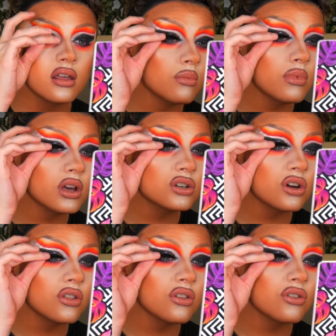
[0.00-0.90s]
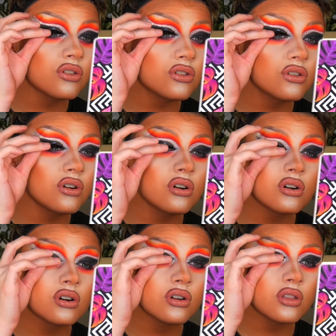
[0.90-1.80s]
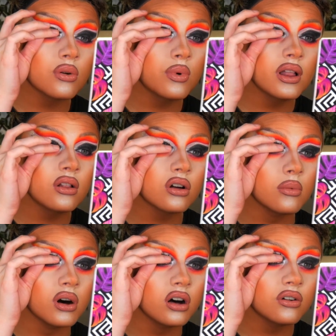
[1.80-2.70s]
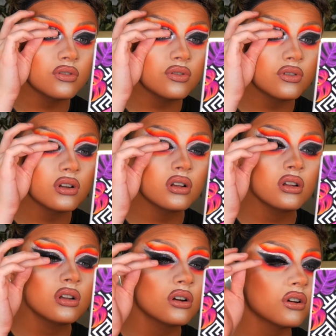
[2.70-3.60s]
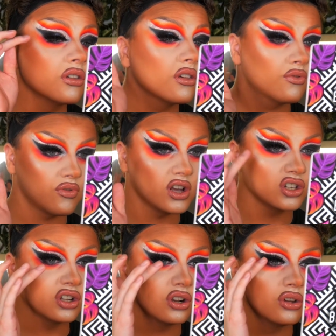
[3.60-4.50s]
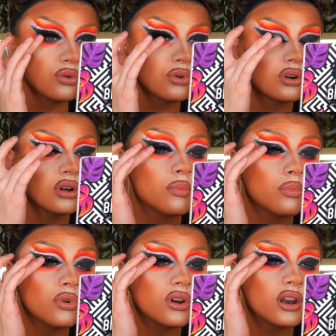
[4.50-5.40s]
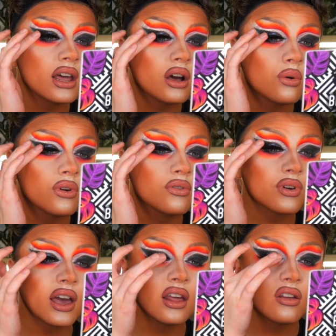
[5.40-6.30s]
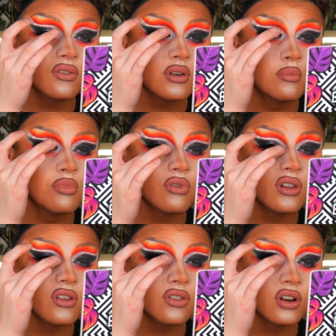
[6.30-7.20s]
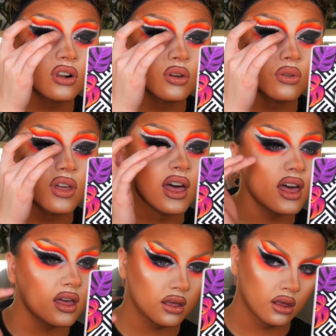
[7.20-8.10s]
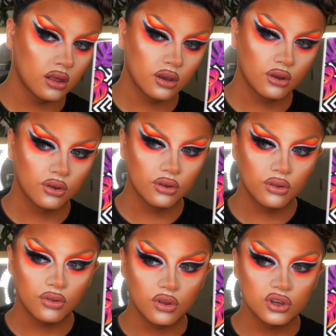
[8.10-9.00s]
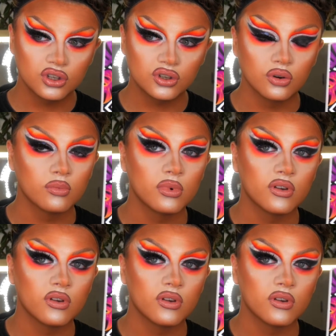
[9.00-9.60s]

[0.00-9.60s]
make sure they're stuck. They will come off because it's fresh glue, but now we've kind of imprinted the glue there, they should be